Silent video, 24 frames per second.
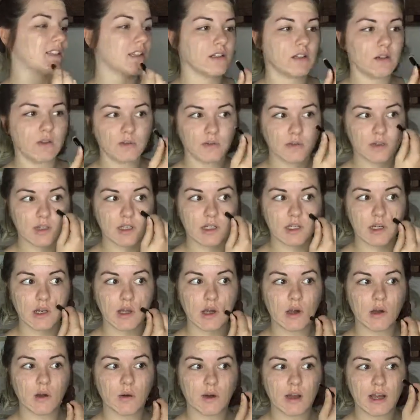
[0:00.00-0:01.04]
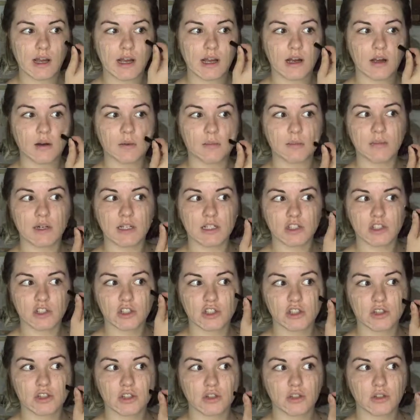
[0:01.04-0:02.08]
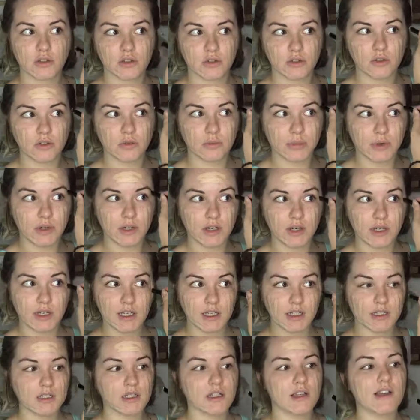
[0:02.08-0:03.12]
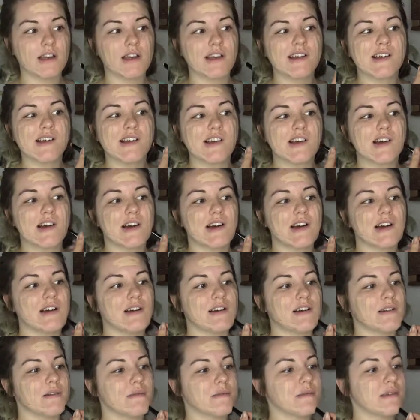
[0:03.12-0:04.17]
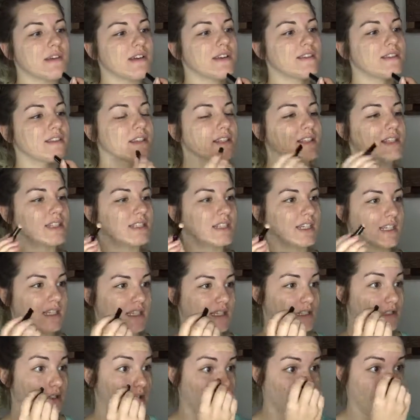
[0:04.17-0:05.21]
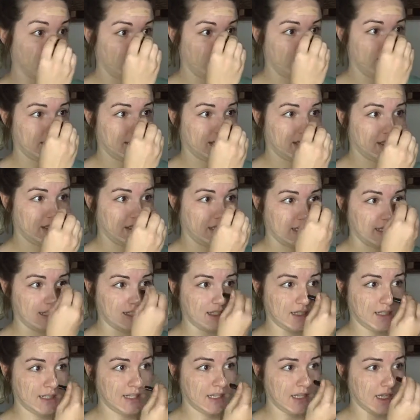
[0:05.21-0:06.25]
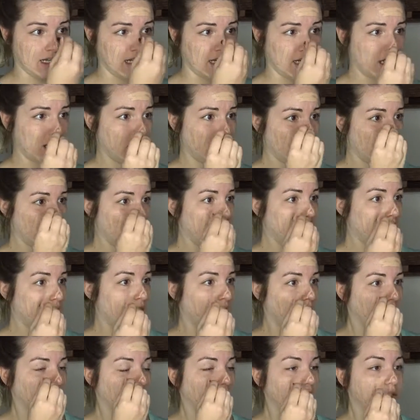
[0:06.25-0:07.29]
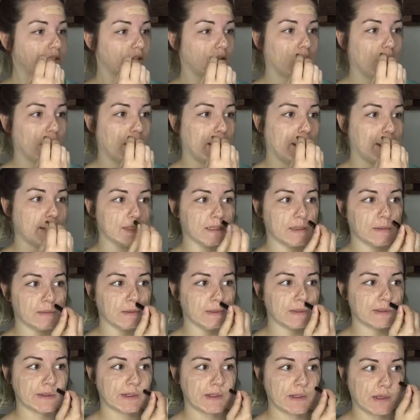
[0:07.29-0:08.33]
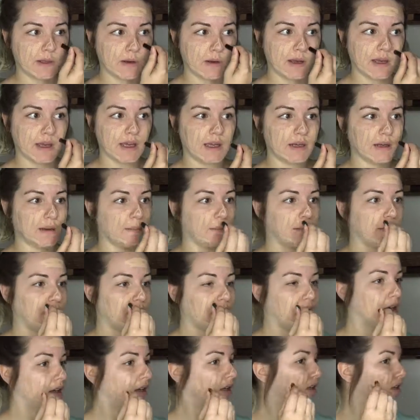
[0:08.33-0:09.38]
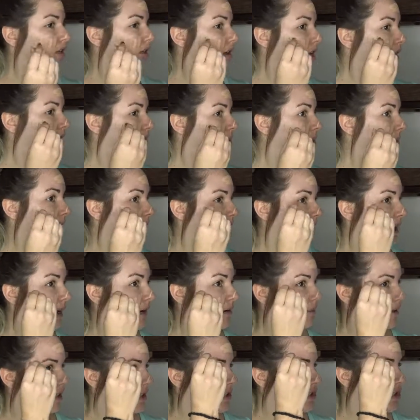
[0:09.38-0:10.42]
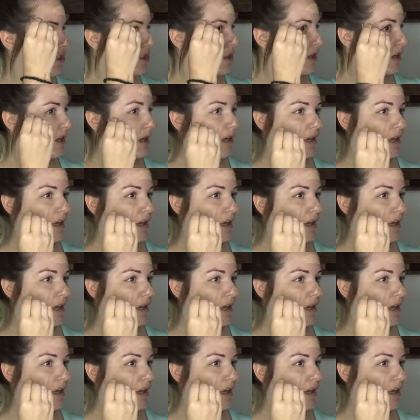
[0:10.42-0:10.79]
I don't really know how much to put, and the stick is obviously skinnier, so I guess I'm just gonna go ahead and put about how much